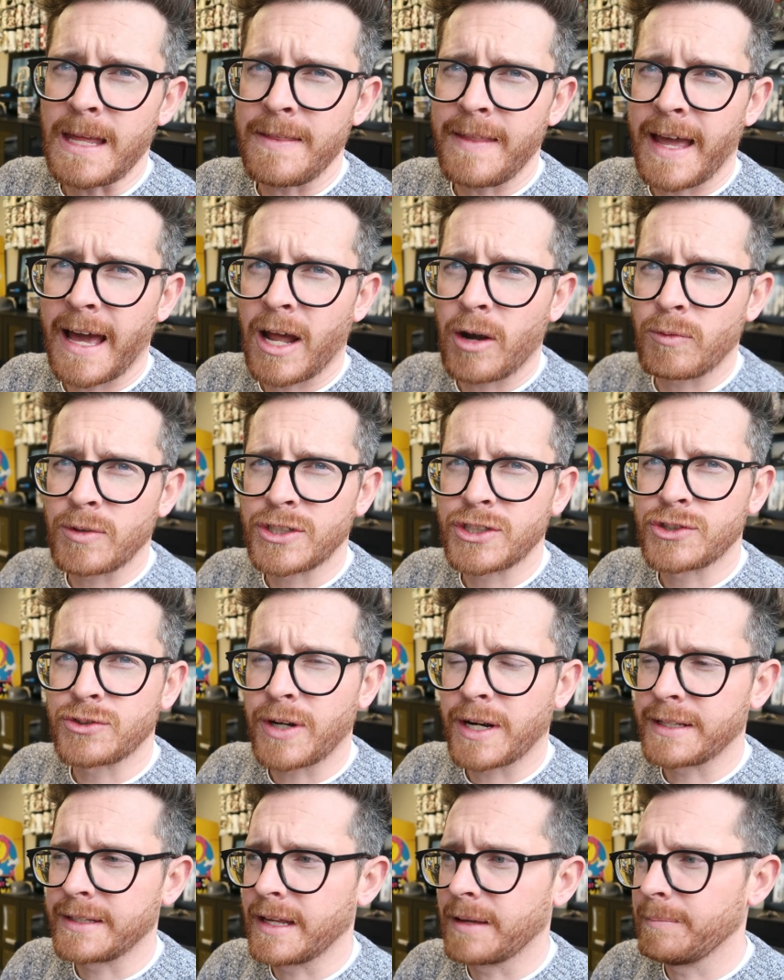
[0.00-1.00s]
they got to
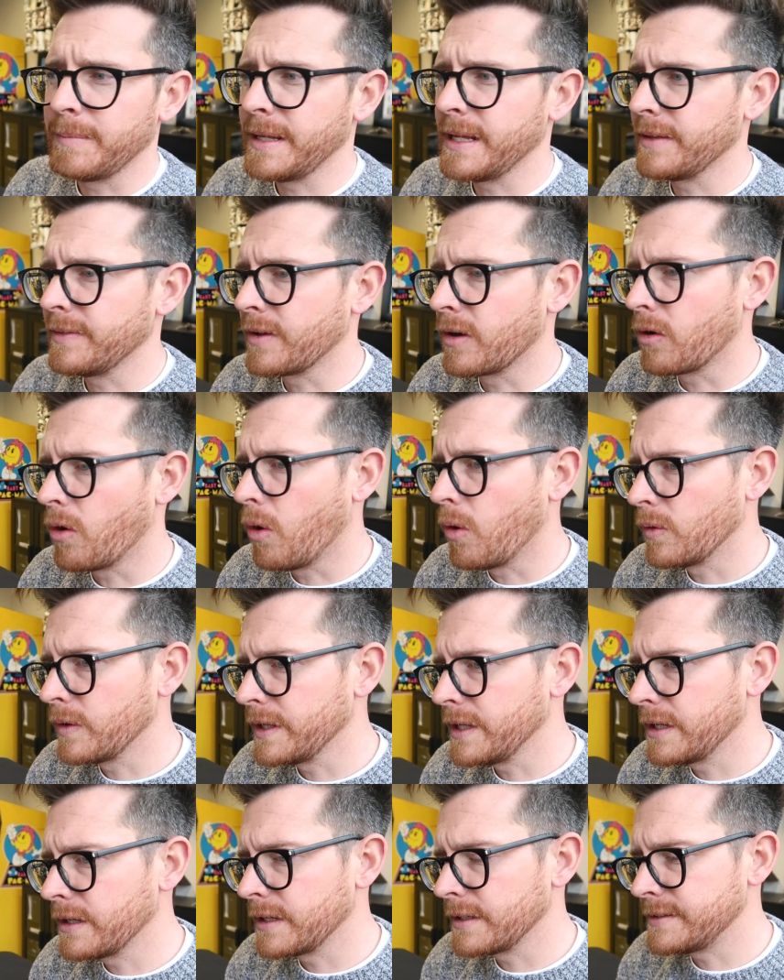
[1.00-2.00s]
restrict it, meaning they're
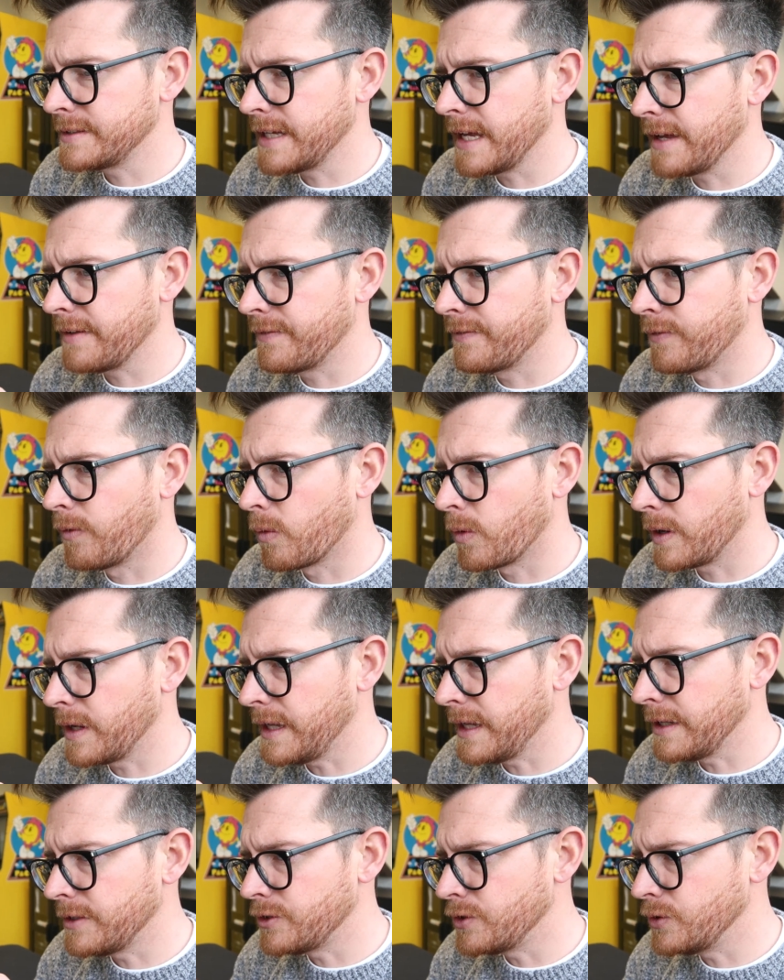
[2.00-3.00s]
only going to take
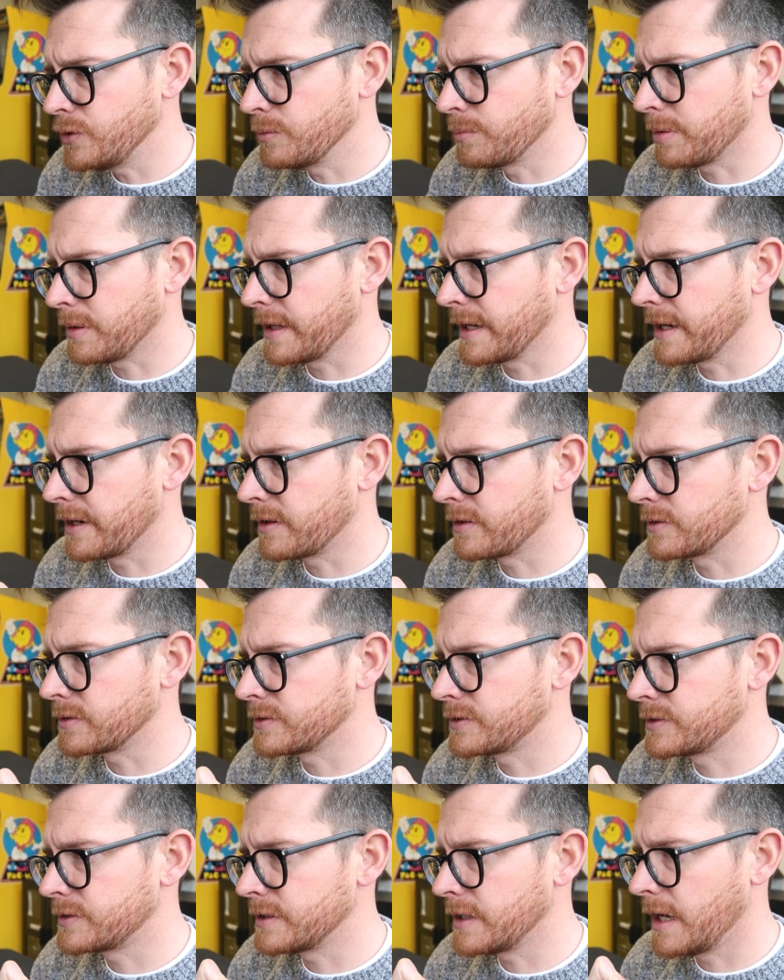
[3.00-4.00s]
42
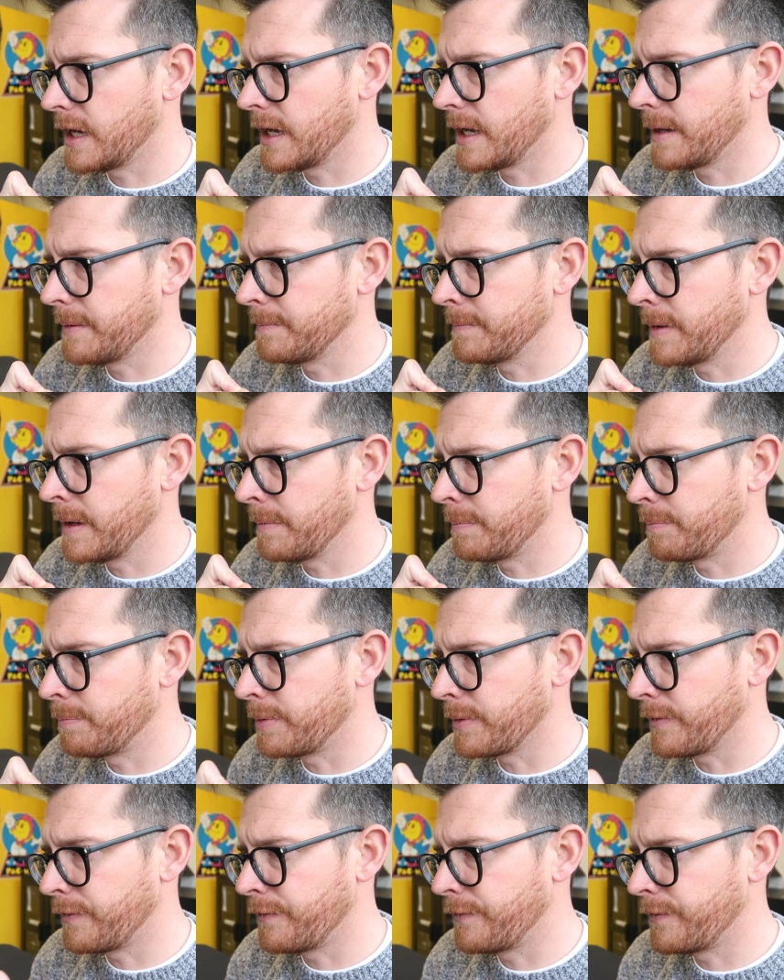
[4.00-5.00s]
players um,
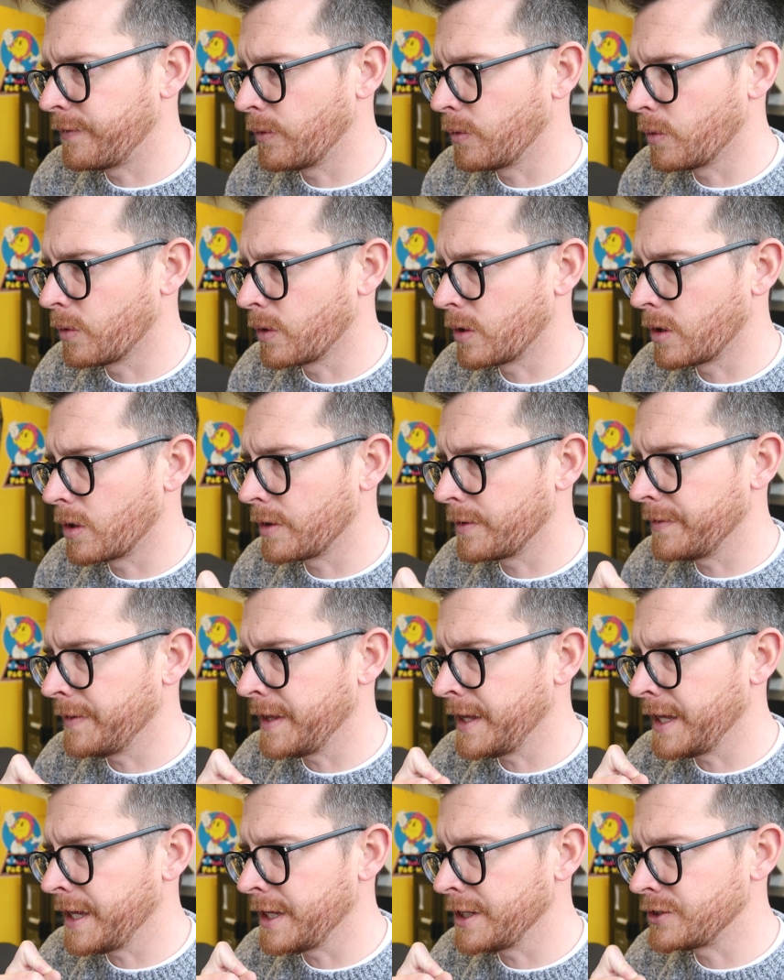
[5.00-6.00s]
before
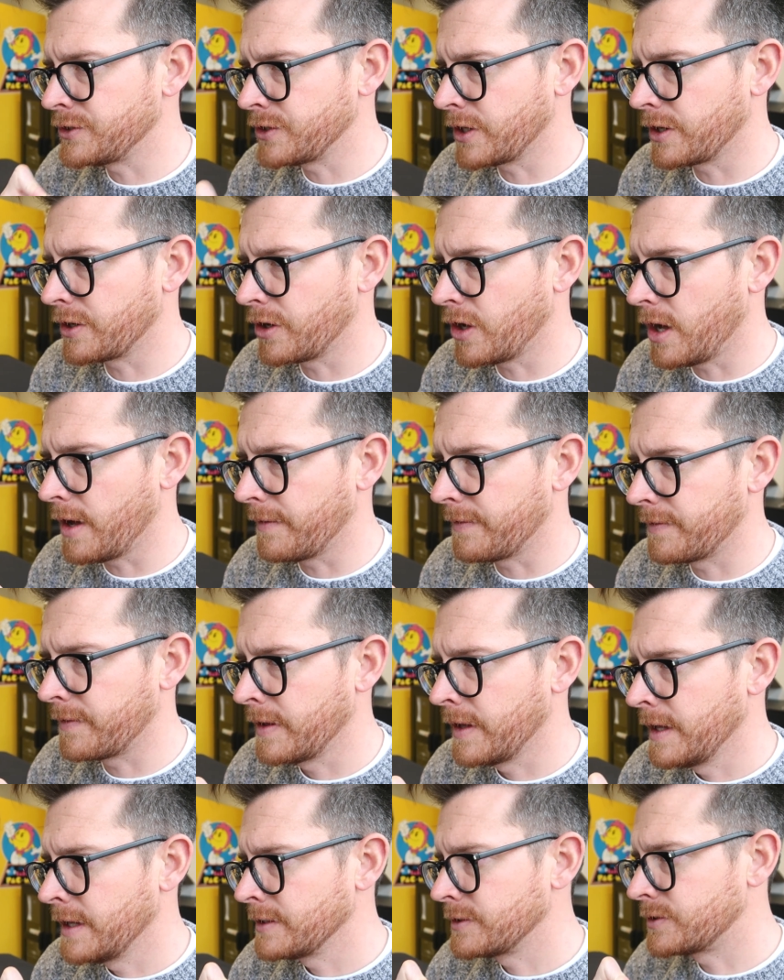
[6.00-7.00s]
they shut it off.
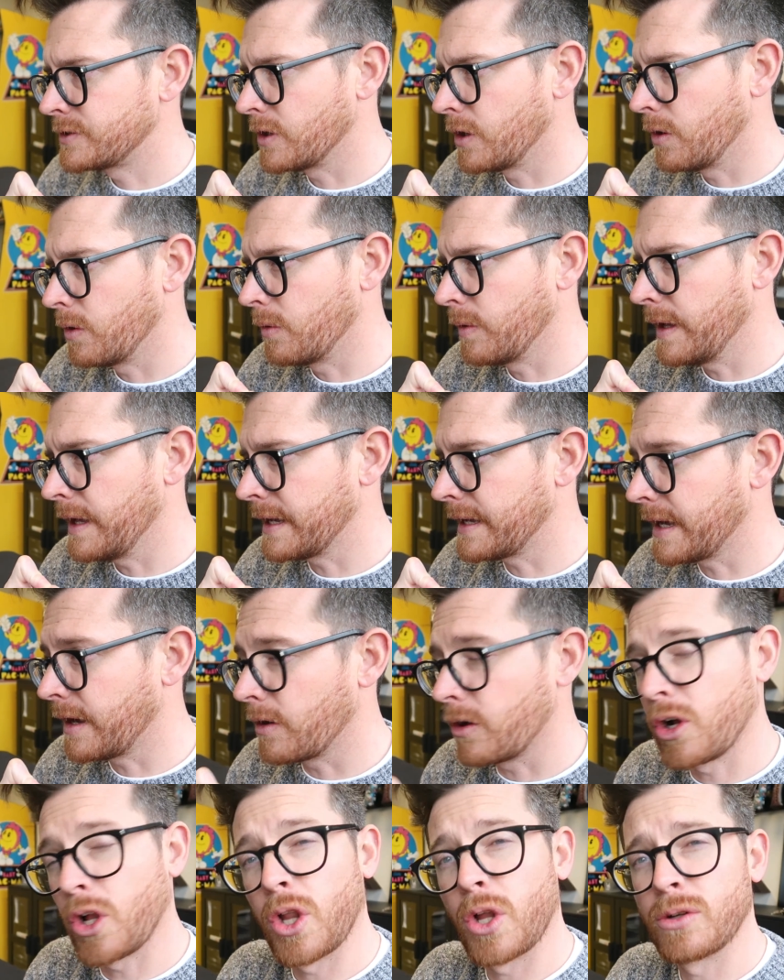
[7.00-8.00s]
So it
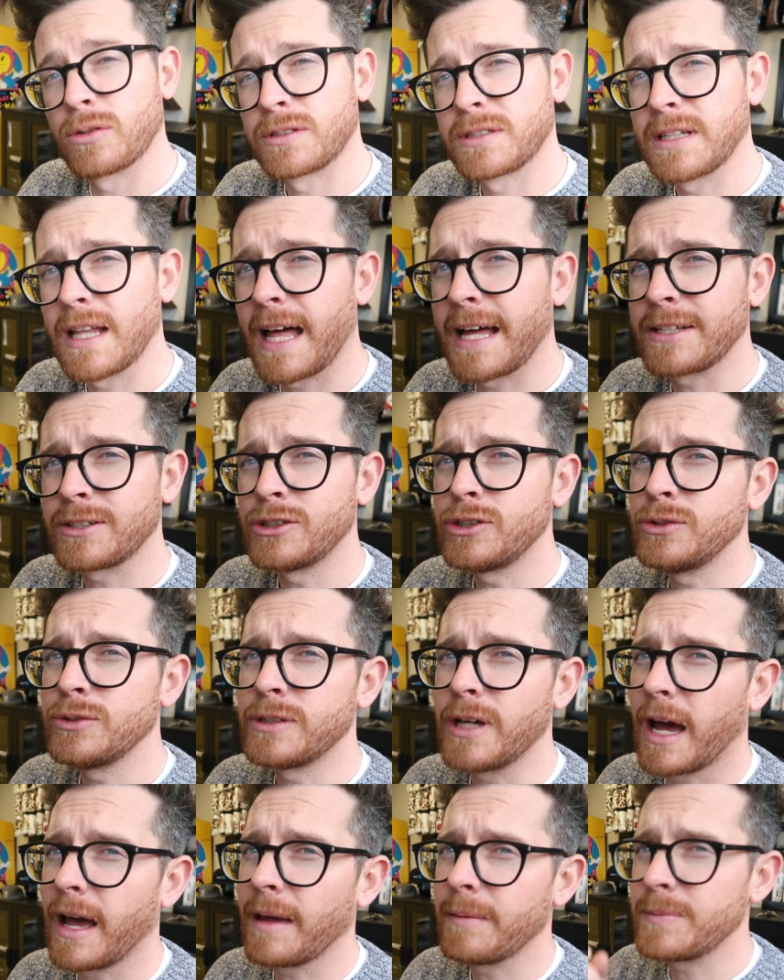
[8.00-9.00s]
got close last two
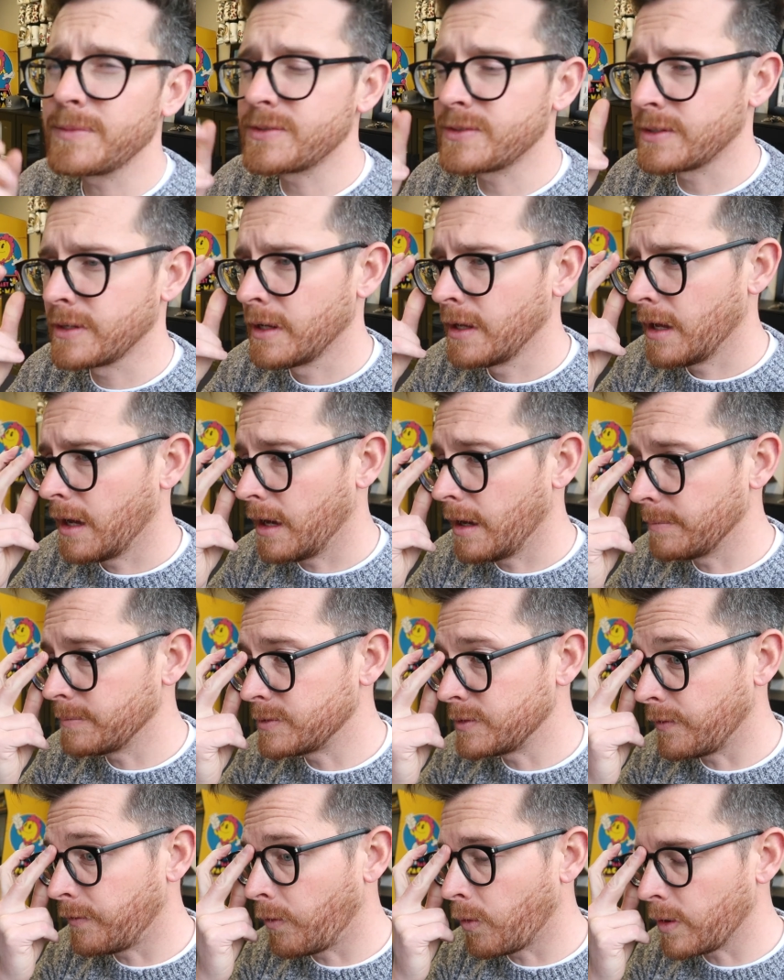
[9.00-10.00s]
times
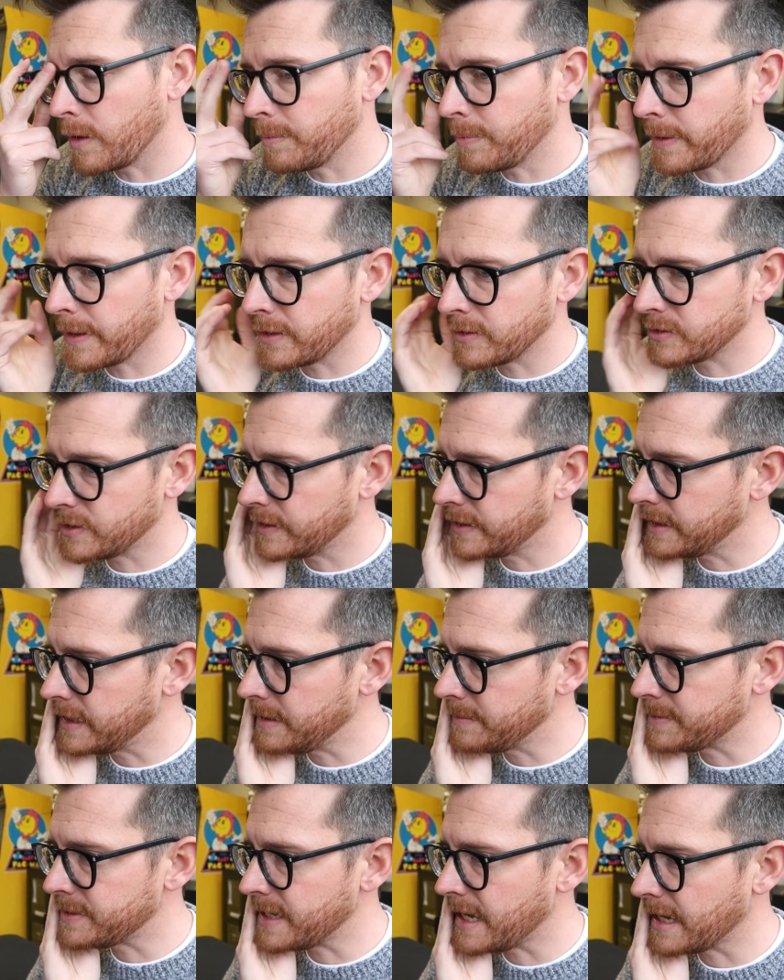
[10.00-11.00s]
um, to 40 players in the
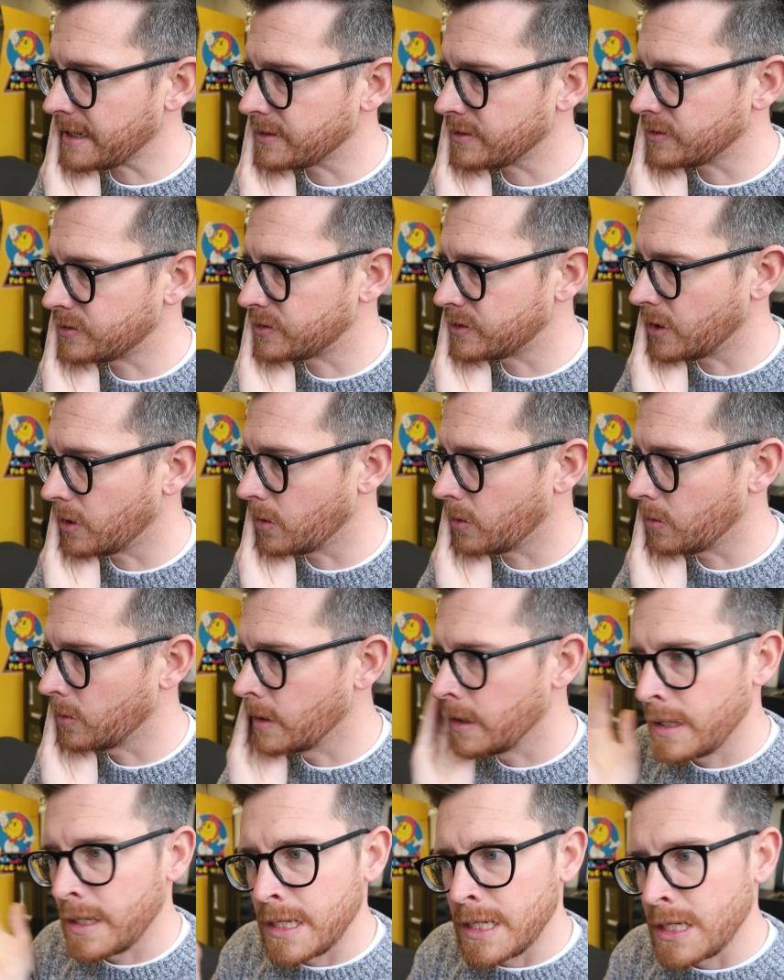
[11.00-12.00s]
deep stack. So